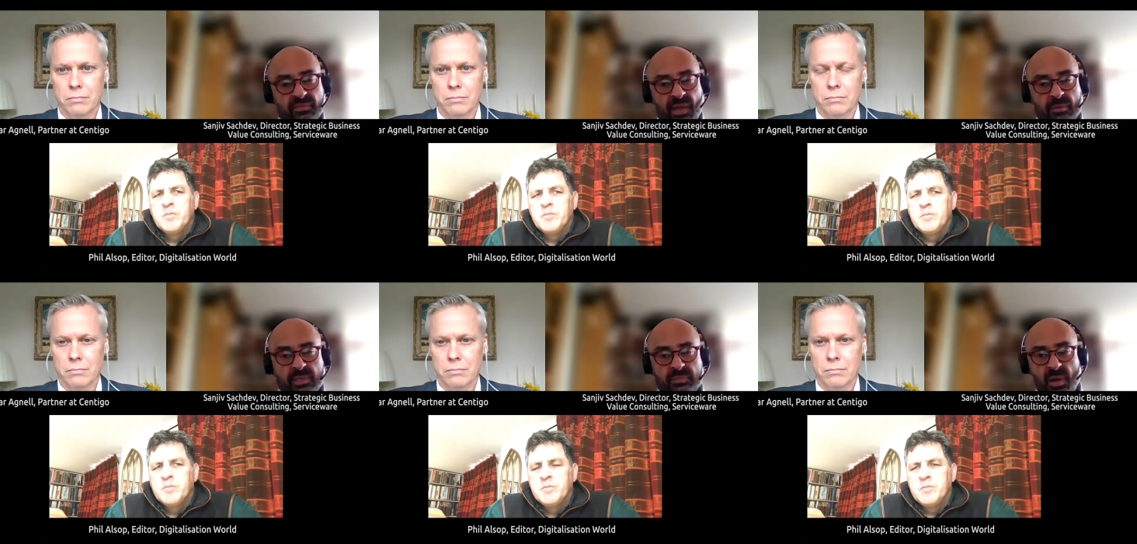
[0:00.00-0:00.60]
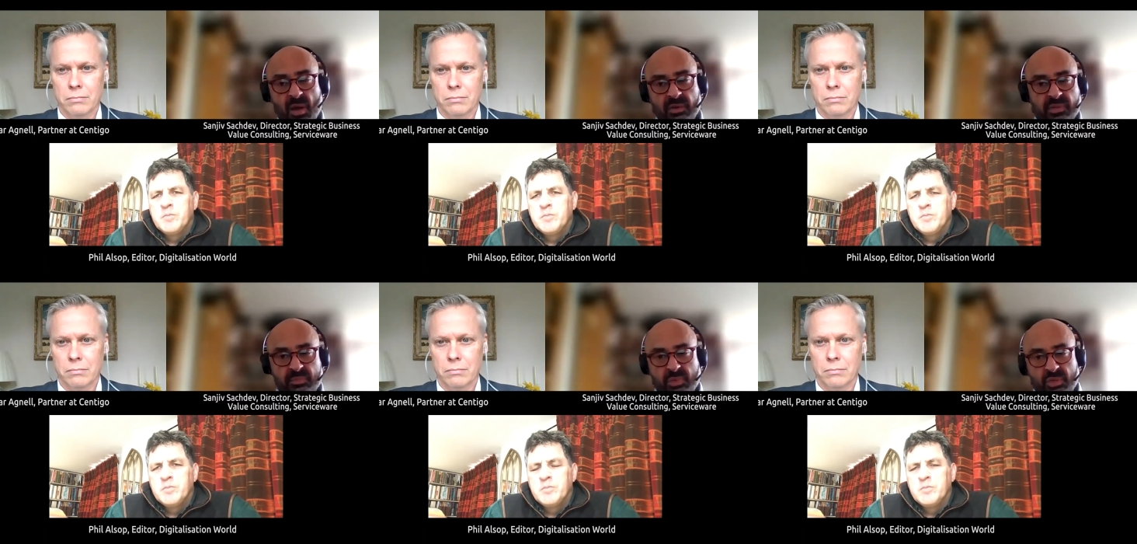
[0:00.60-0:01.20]
Speaker 1: they found as part
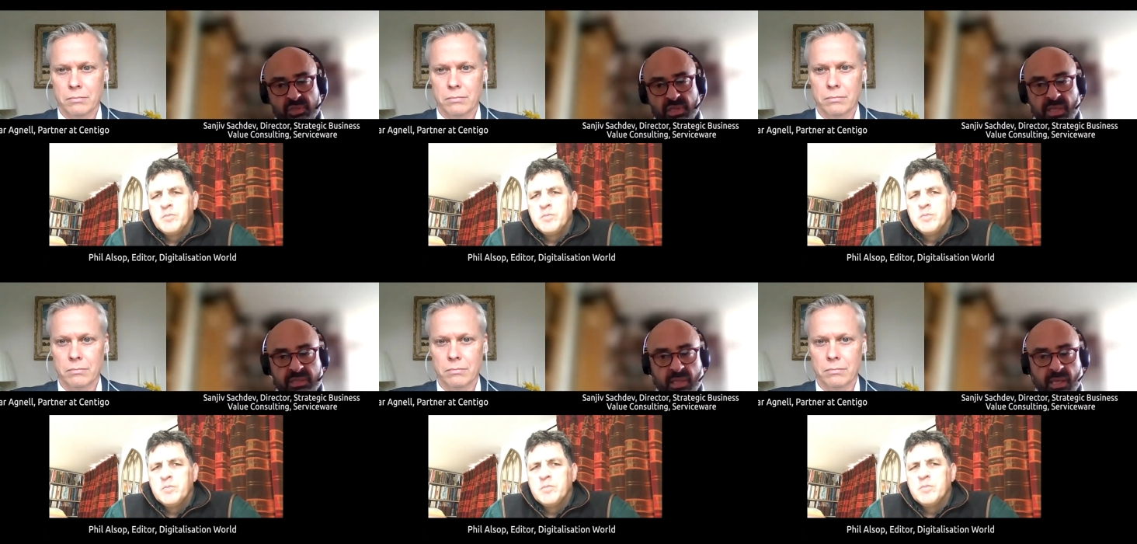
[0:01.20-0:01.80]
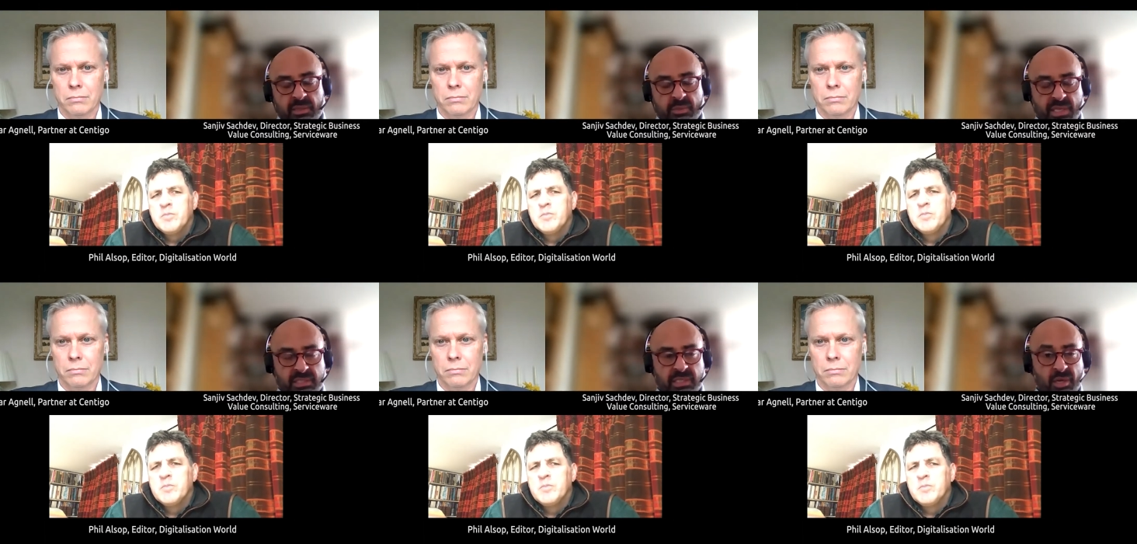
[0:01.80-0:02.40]
of this project they did
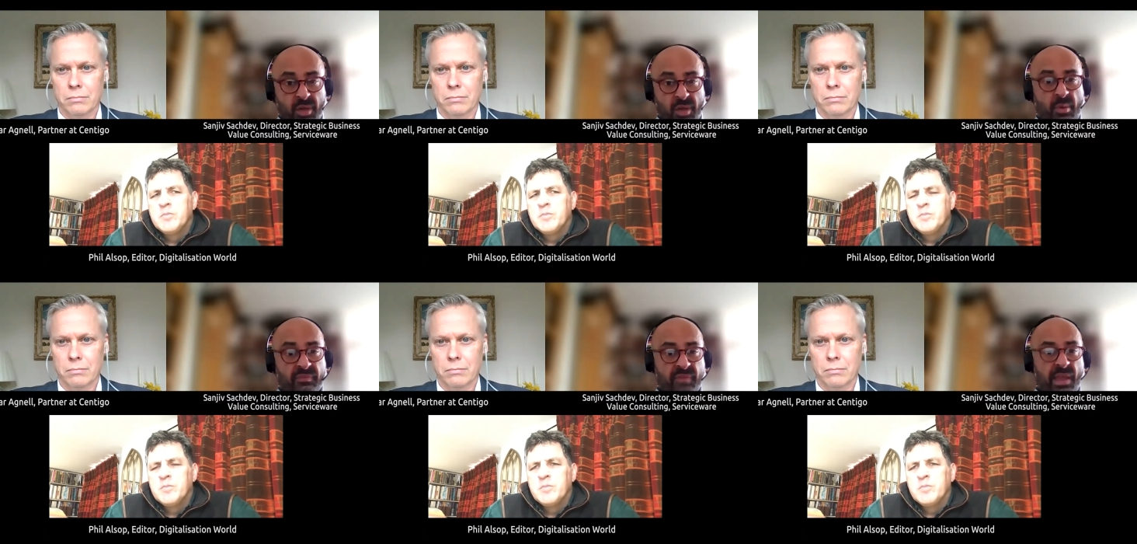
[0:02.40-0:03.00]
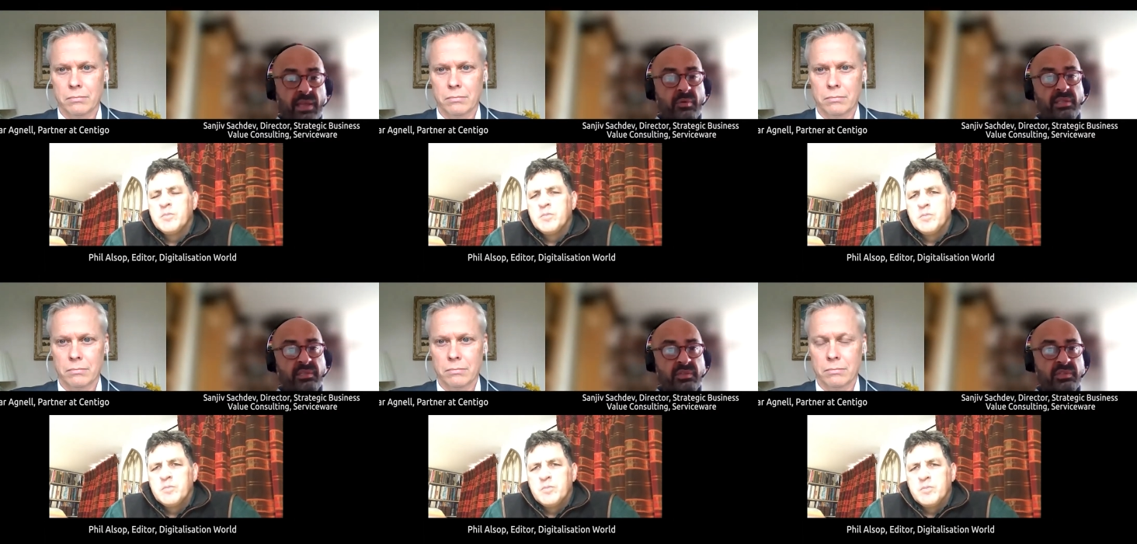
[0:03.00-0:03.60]
was actually a lower failure
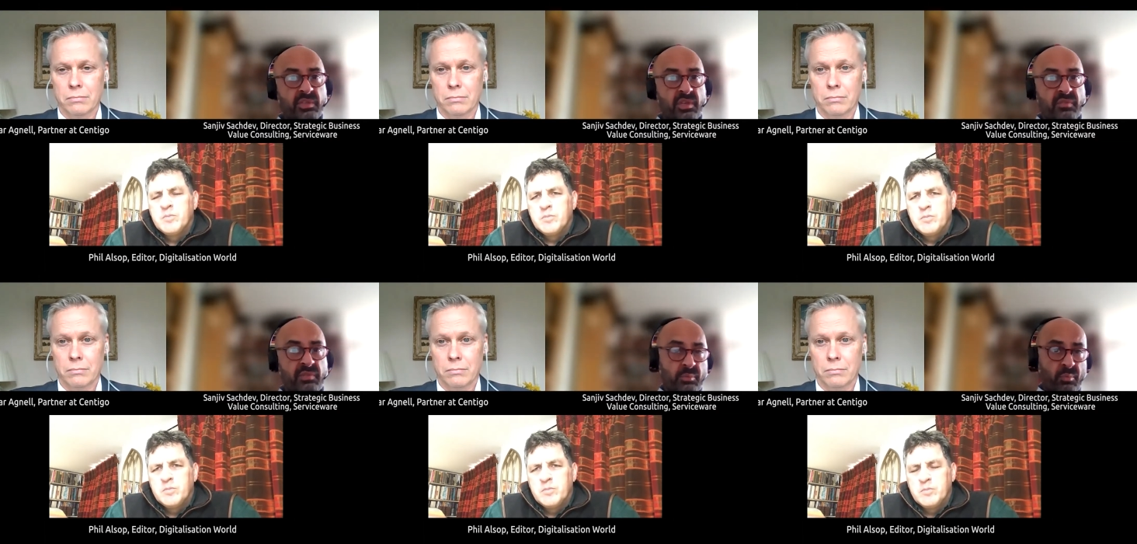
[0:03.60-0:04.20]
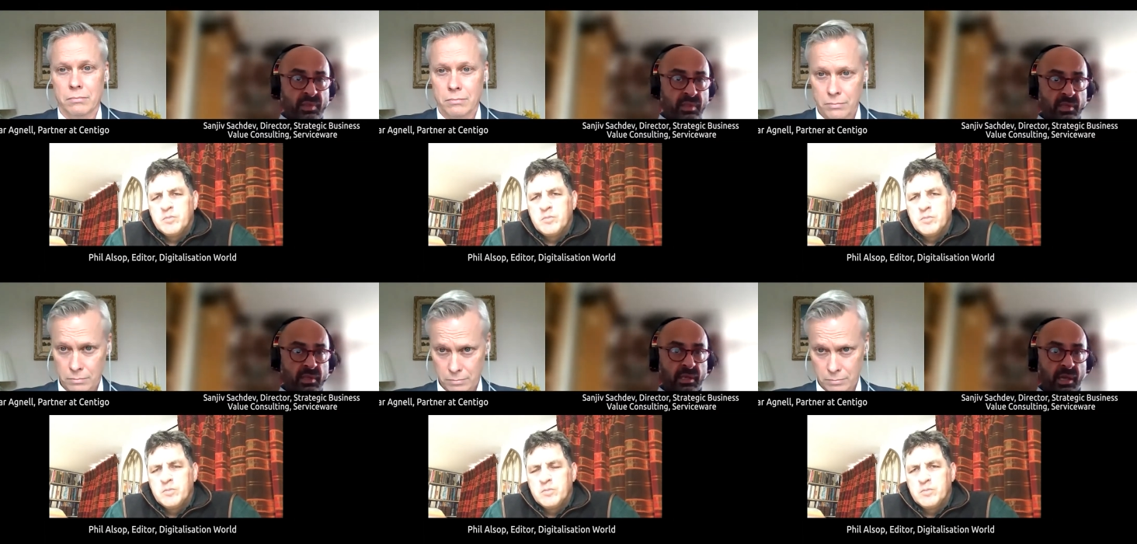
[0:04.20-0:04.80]
rate of the servers
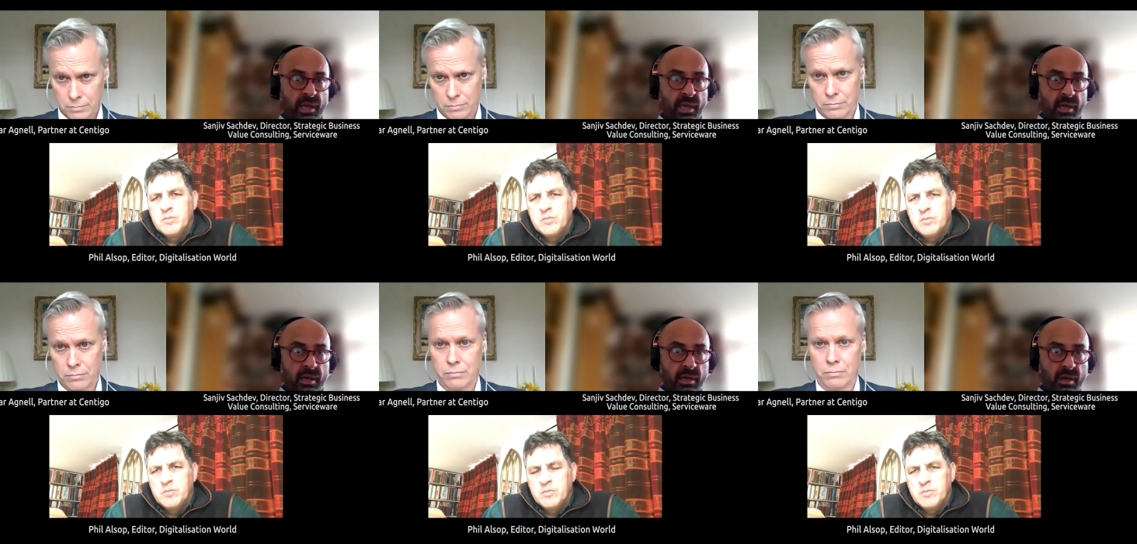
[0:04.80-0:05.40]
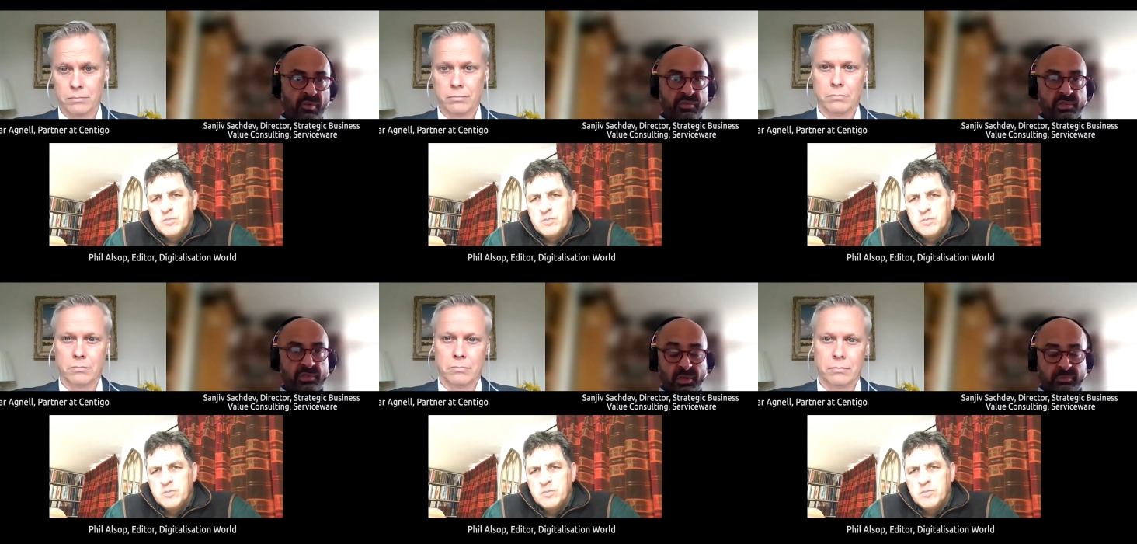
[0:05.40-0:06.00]
within the
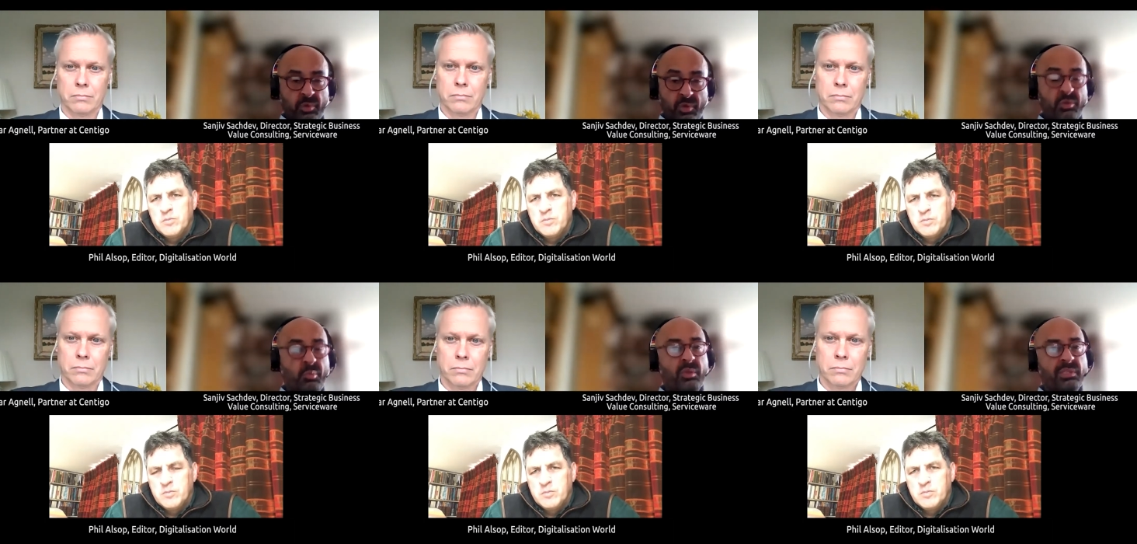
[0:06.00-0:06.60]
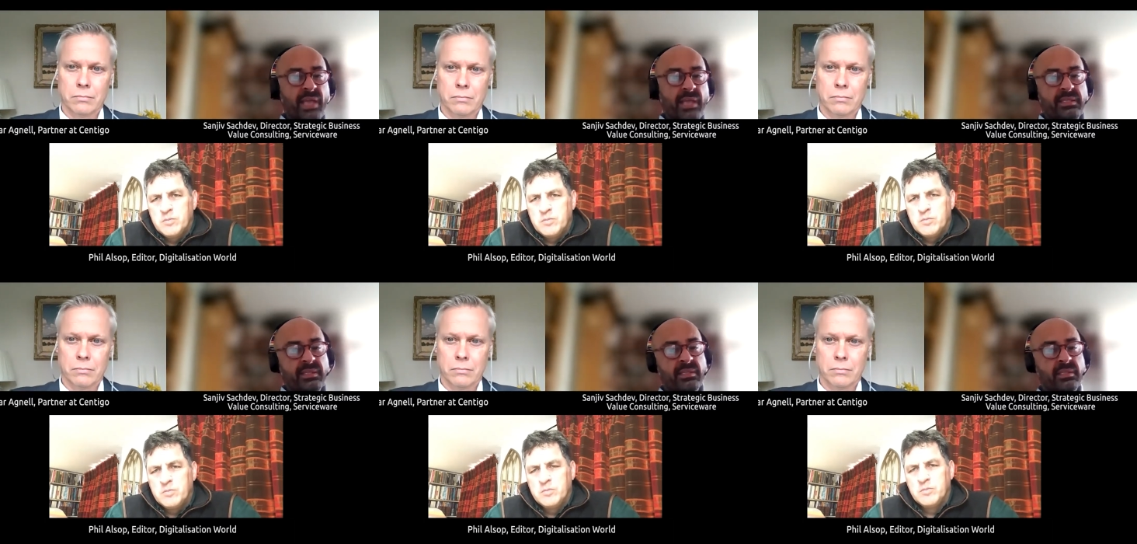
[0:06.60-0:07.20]
offshore, underwater
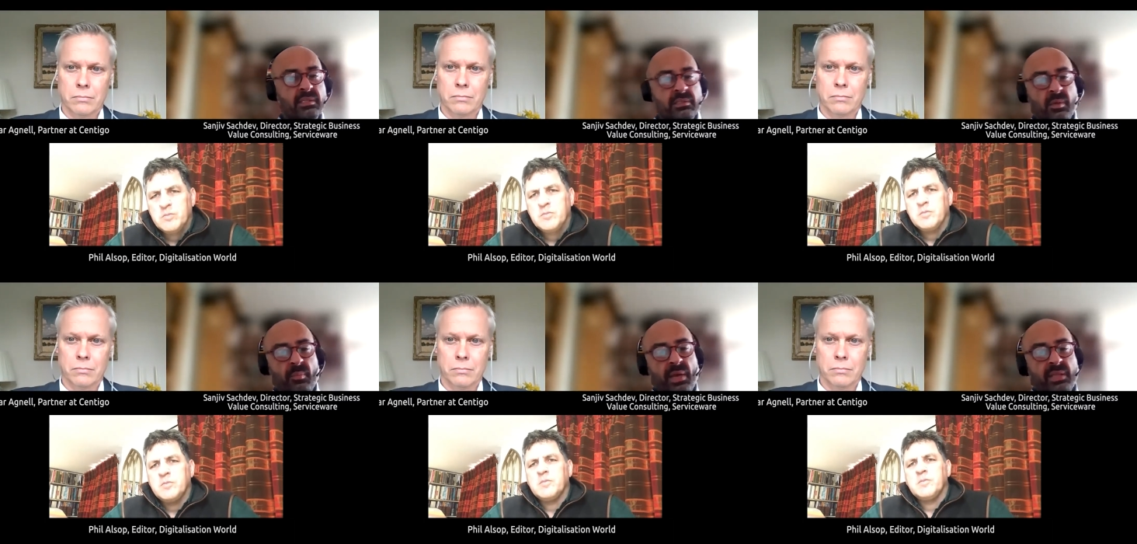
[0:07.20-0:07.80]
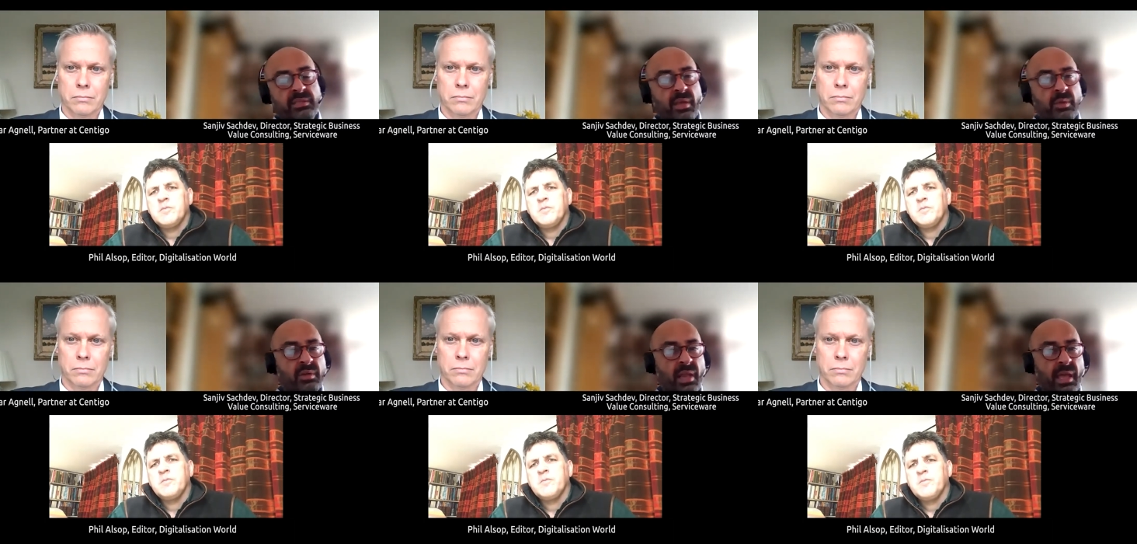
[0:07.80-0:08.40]
data center compared to
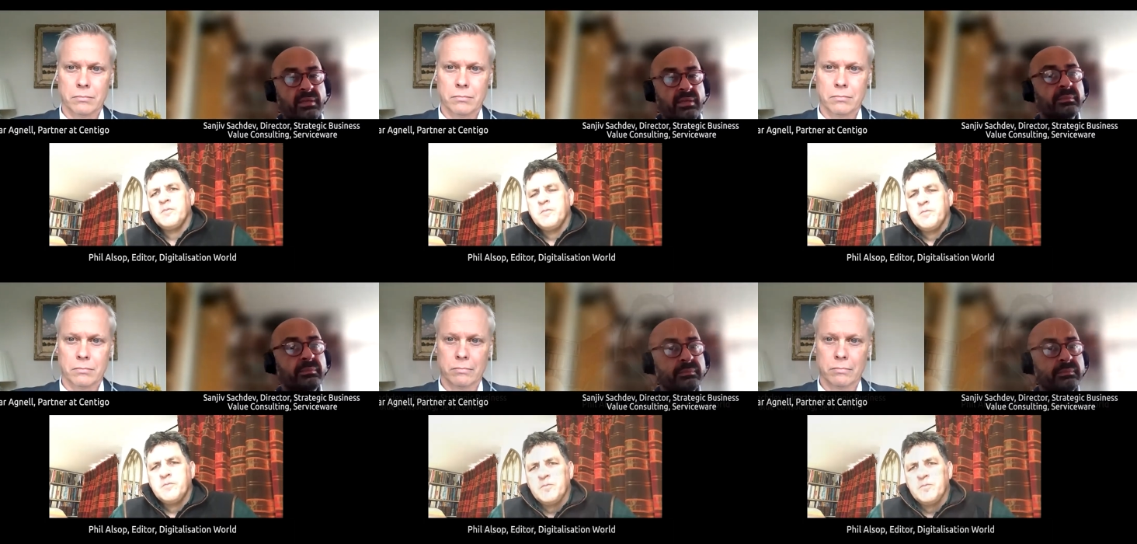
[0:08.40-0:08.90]
those on land.